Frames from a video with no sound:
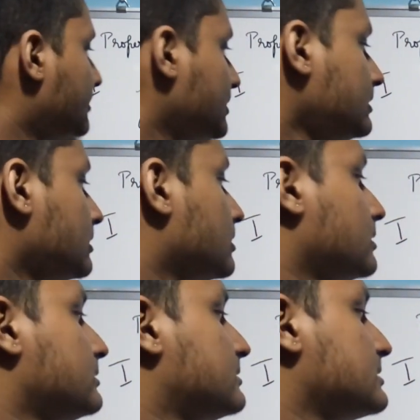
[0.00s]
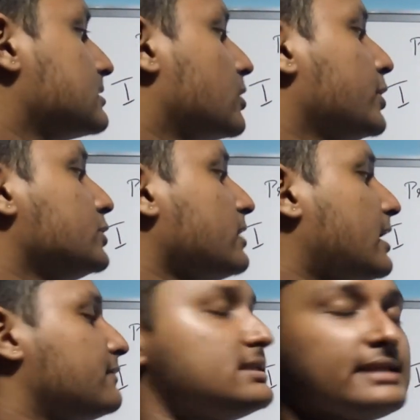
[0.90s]
I mean, this is going
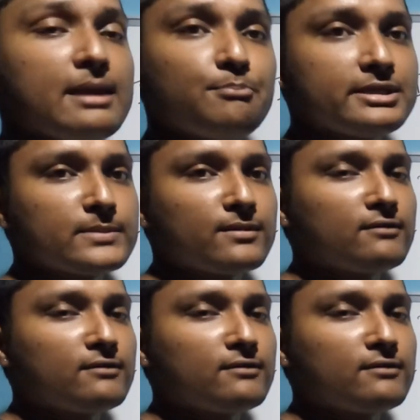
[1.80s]
to have the same